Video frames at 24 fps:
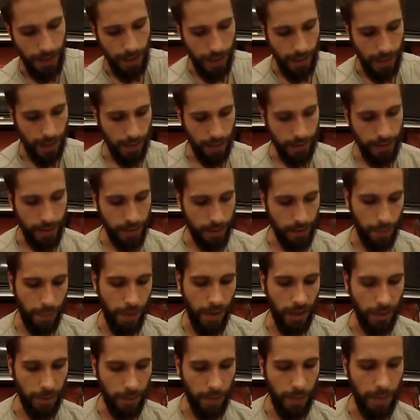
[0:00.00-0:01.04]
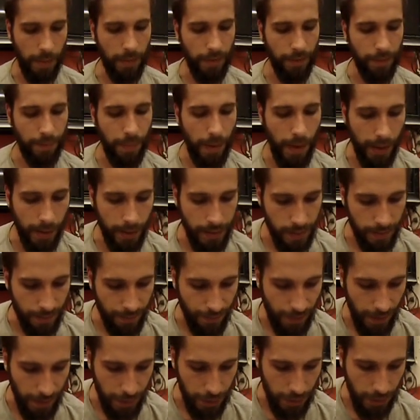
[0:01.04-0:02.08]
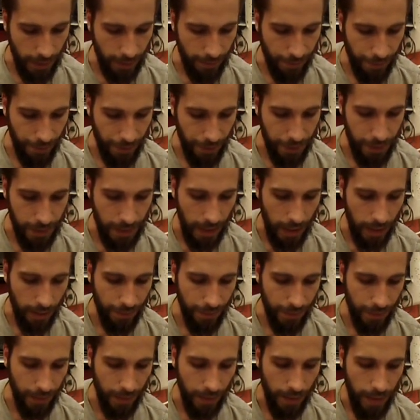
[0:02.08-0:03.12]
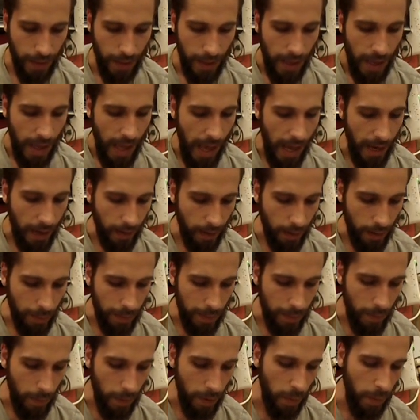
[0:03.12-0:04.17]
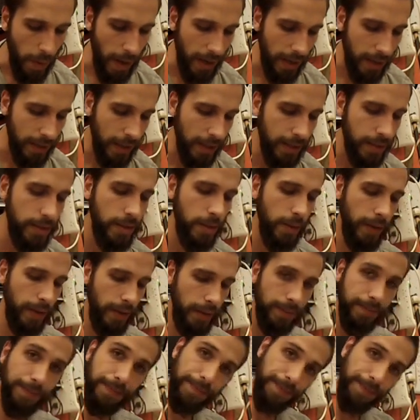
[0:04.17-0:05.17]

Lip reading: Near the pug wheel, maybe pug some fresh clay for yourself and add a little bit more wet clay to it.